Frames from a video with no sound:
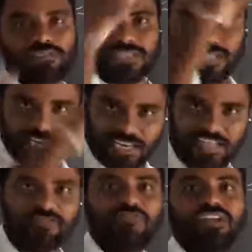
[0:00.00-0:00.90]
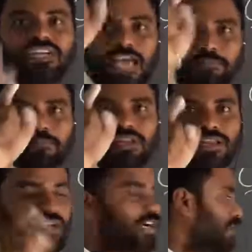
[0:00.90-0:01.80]
in every time
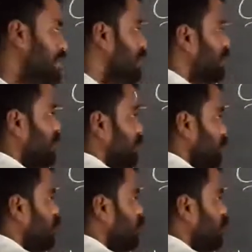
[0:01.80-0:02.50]
period, so to